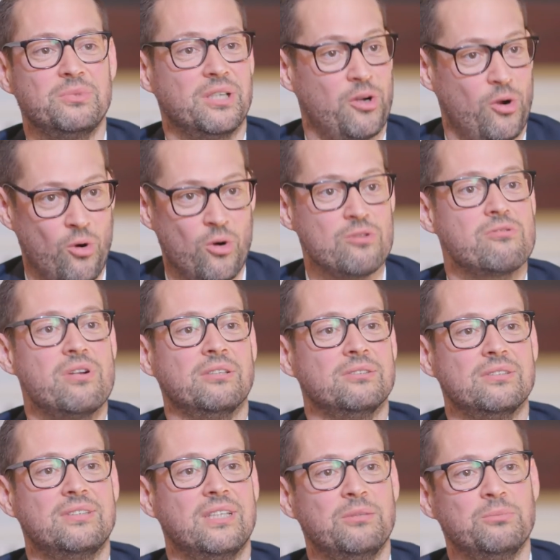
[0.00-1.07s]
We are mm-hmm. all around
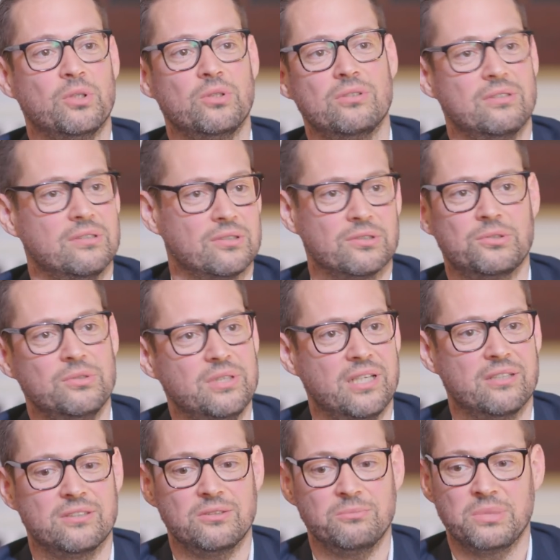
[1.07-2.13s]
the table or
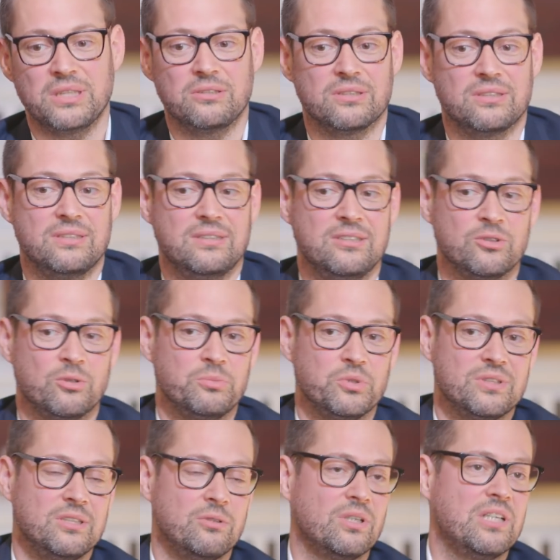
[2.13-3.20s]
together because this is
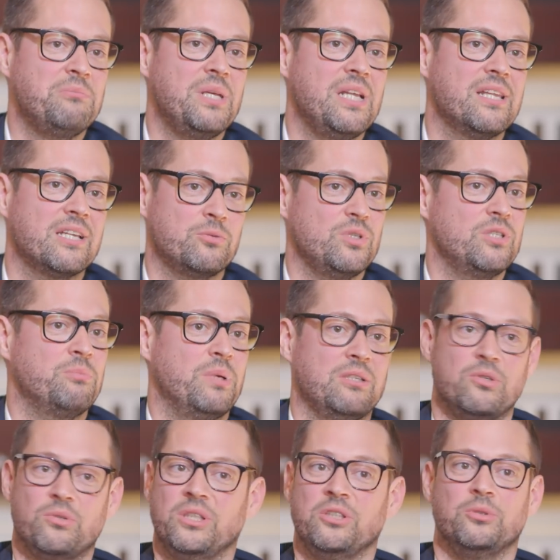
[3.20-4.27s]
almost the only meal that we
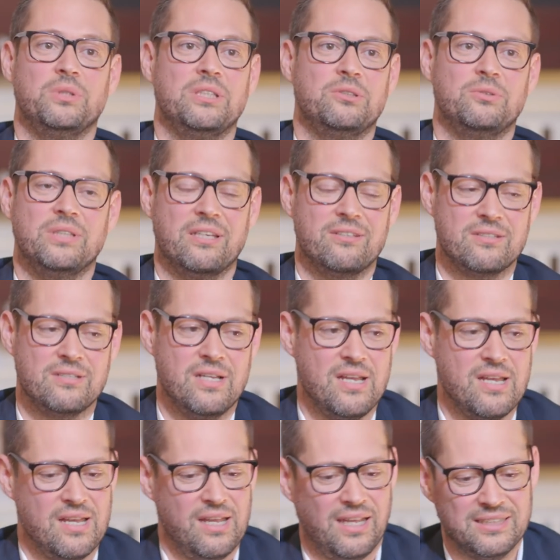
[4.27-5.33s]
spend during the week together.
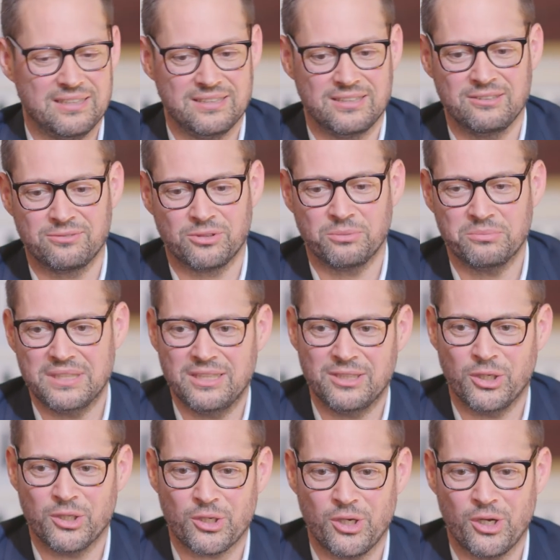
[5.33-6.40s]
And this is for
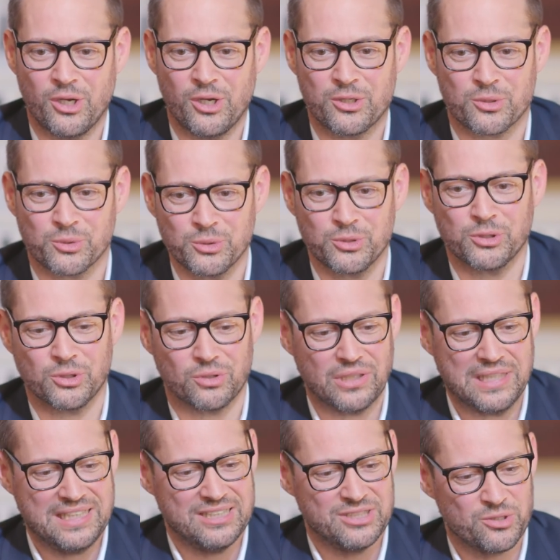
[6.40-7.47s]
me uh, uh,
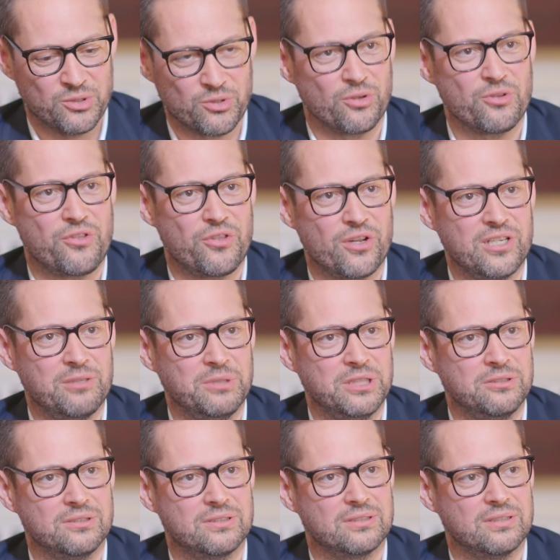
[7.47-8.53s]
crucial. So those 30
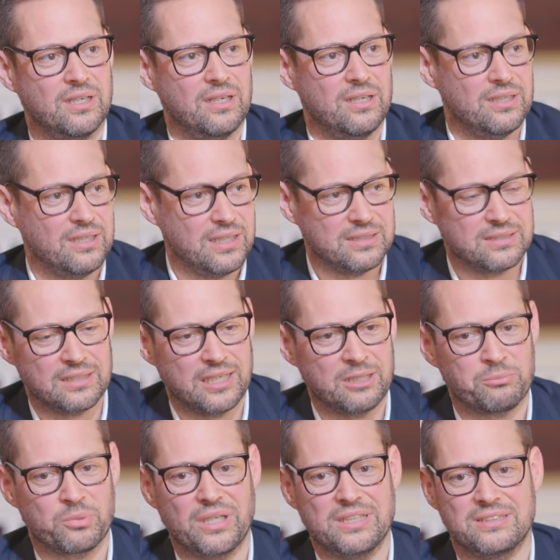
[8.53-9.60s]
minutes, it's
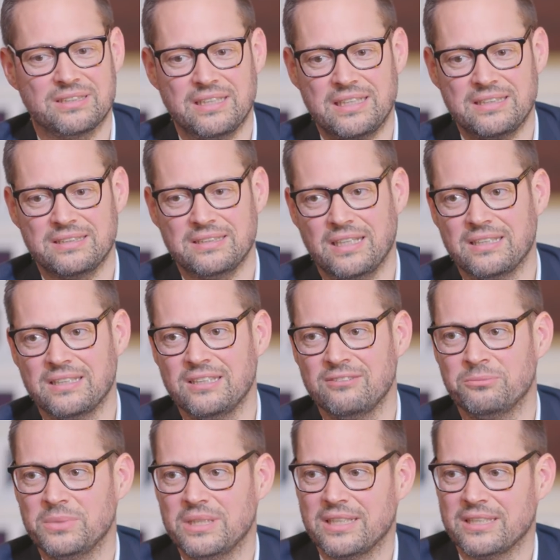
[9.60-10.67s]
like priceless and
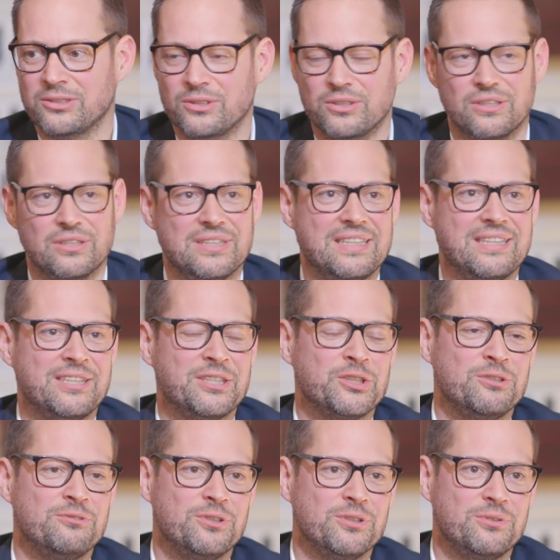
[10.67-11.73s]
gives me like the, the
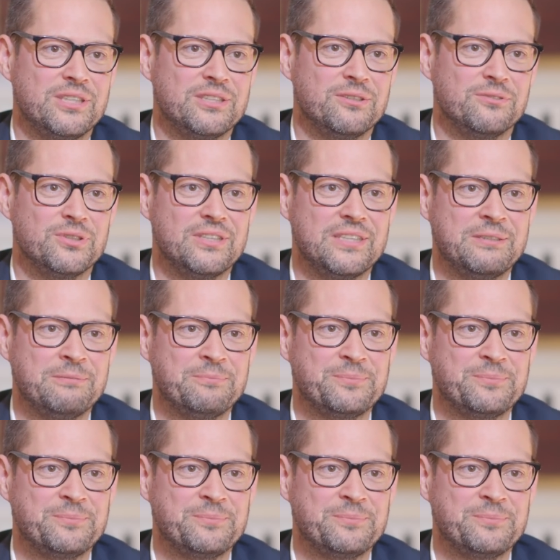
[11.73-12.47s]
energy for the rest of the day.